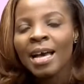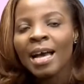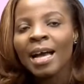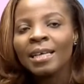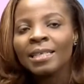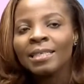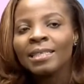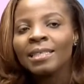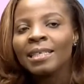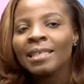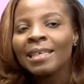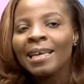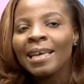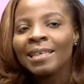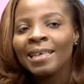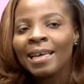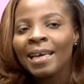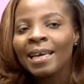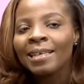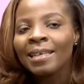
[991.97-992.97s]
And
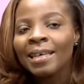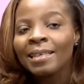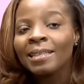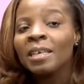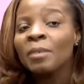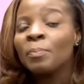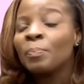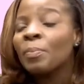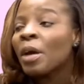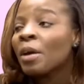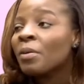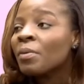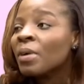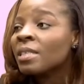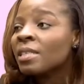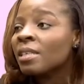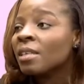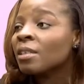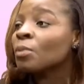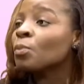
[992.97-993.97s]
again, I think
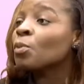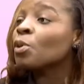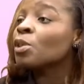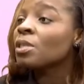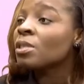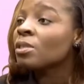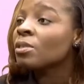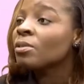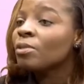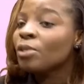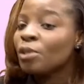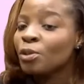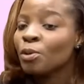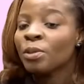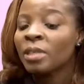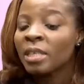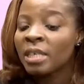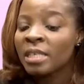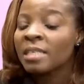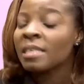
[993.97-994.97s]
parents are the ones, you
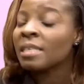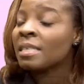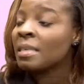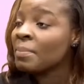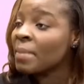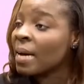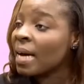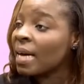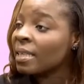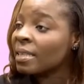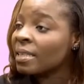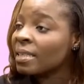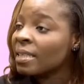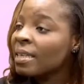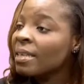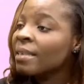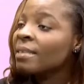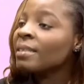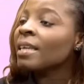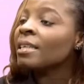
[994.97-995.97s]
know, it's a demand
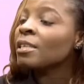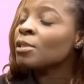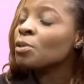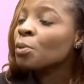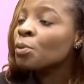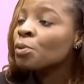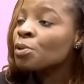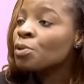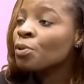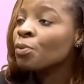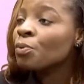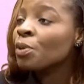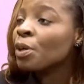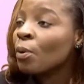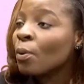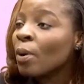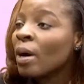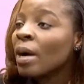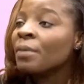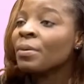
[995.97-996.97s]
that is also
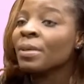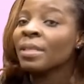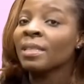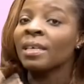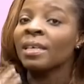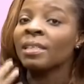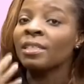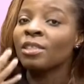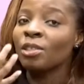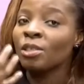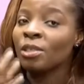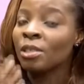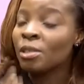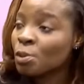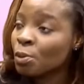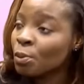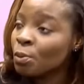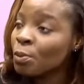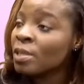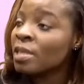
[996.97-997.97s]
requiring that the
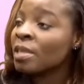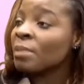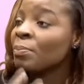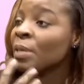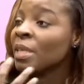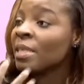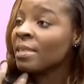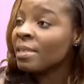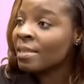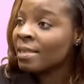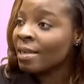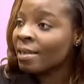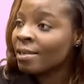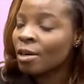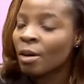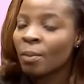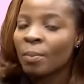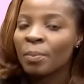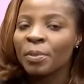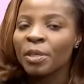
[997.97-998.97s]
schools are being set
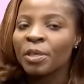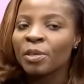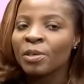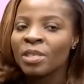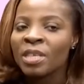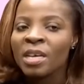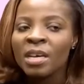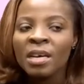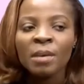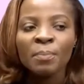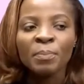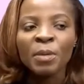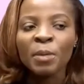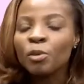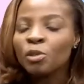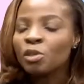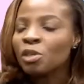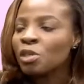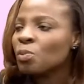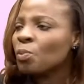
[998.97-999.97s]
up because
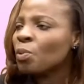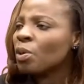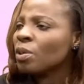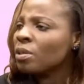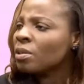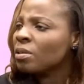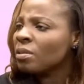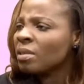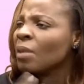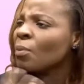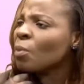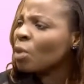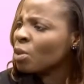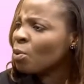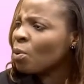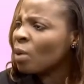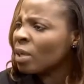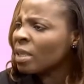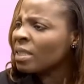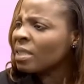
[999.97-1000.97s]
people just want, they want
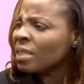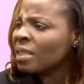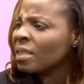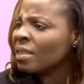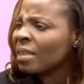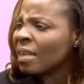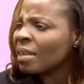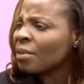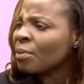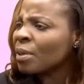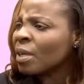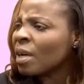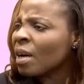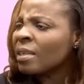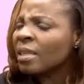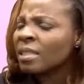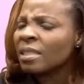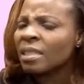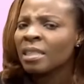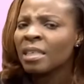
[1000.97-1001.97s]
quality, like
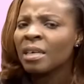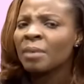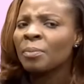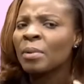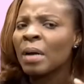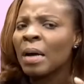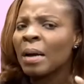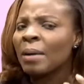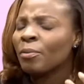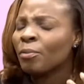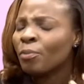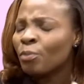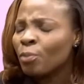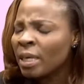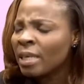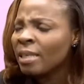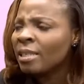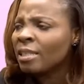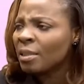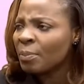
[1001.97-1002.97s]
regardless, and they're
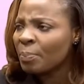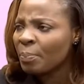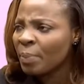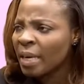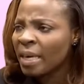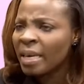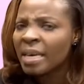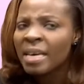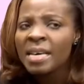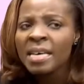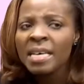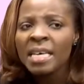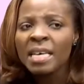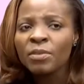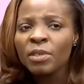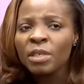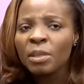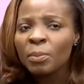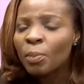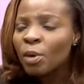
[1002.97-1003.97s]
willing to pay.
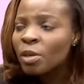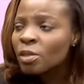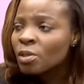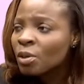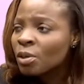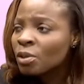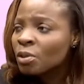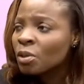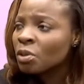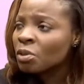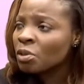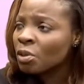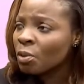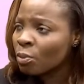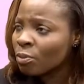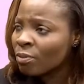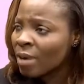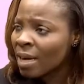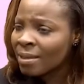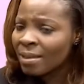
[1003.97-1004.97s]
Even the bus conductor
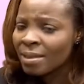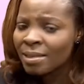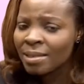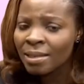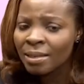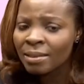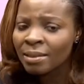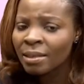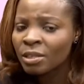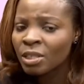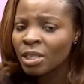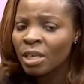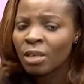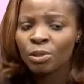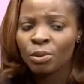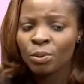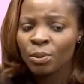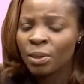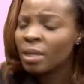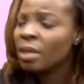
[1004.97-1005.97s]
would rather send their
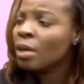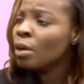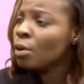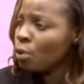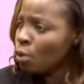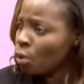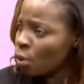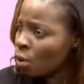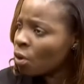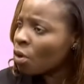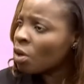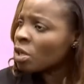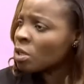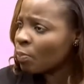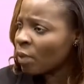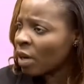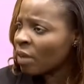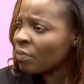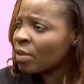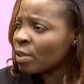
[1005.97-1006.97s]
child to a low
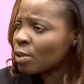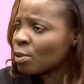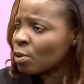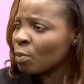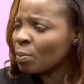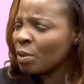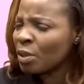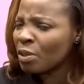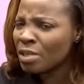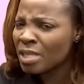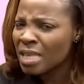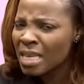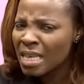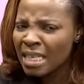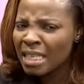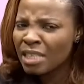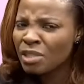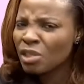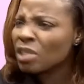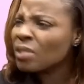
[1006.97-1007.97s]
cost private school because
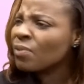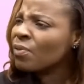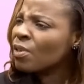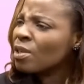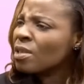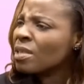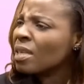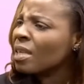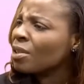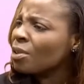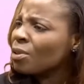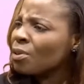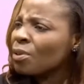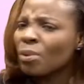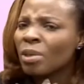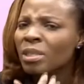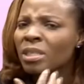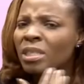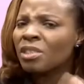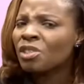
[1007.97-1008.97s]
he just feels like, you know
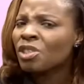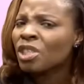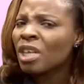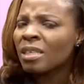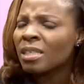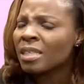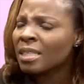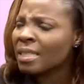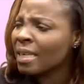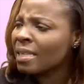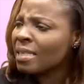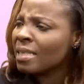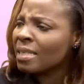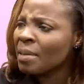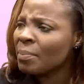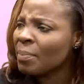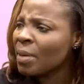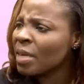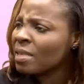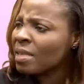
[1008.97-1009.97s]
what, his child is getting
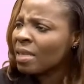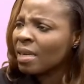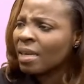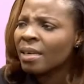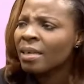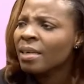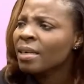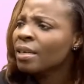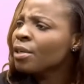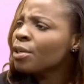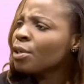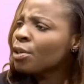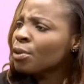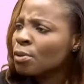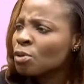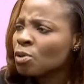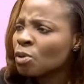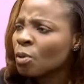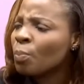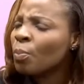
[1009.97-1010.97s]
a better, you
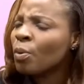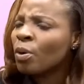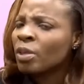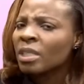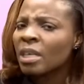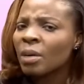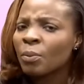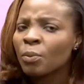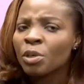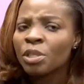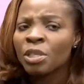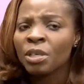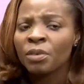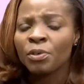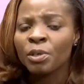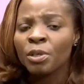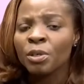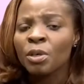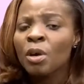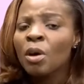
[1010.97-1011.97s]
know, support and what have
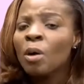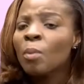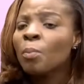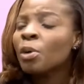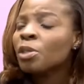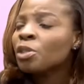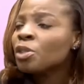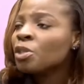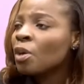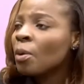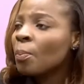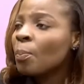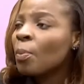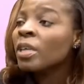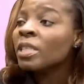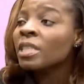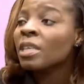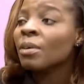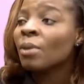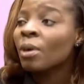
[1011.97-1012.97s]
you. But to your
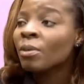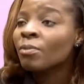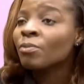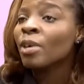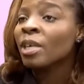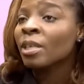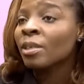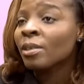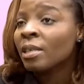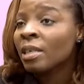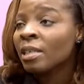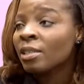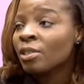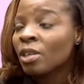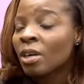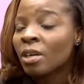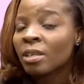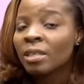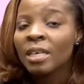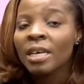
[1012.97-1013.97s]
point around regulation,
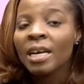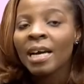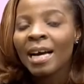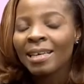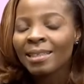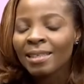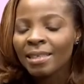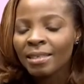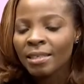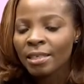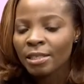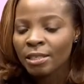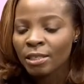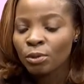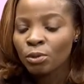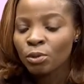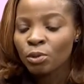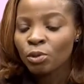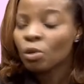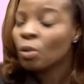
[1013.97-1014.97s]
regulation. I think there is
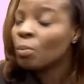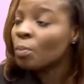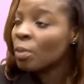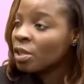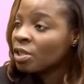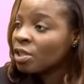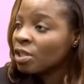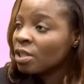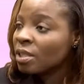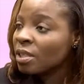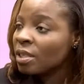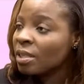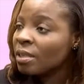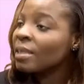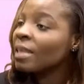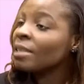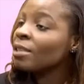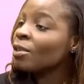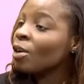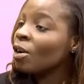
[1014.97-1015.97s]
still so much
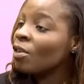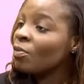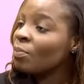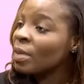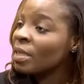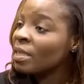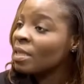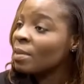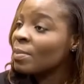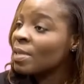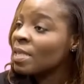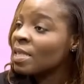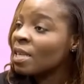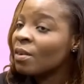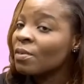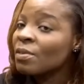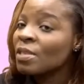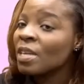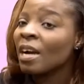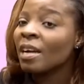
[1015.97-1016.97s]
that the government
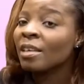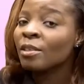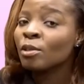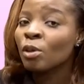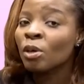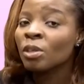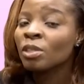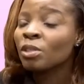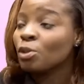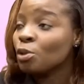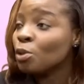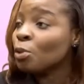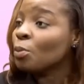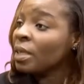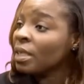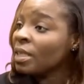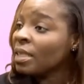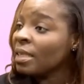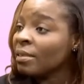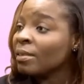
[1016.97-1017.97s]
themselves are not
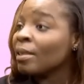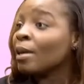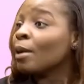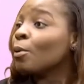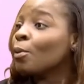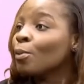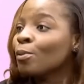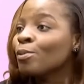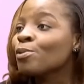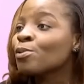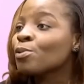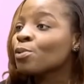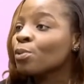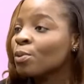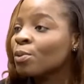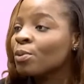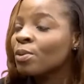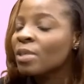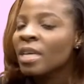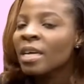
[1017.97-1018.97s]
doing in their own
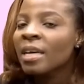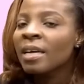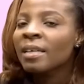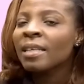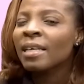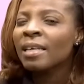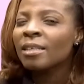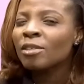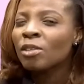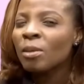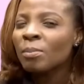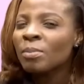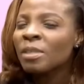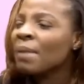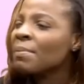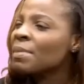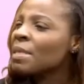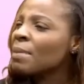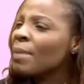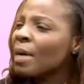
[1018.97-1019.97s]
schools that
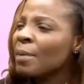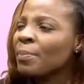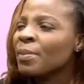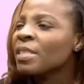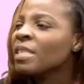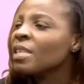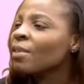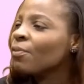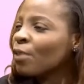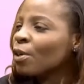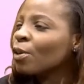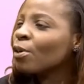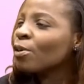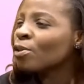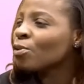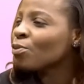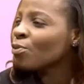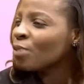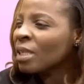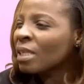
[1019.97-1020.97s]
sometimes it might be difficult
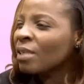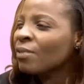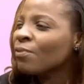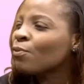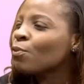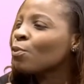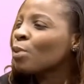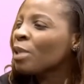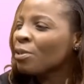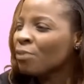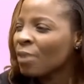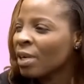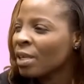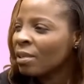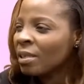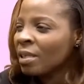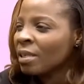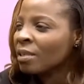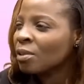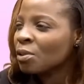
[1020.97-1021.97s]
to really fully
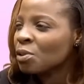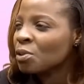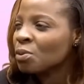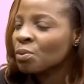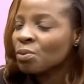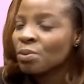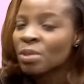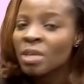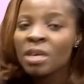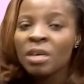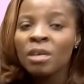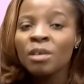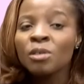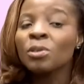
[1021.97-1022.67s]
regulate the schools. Yeah.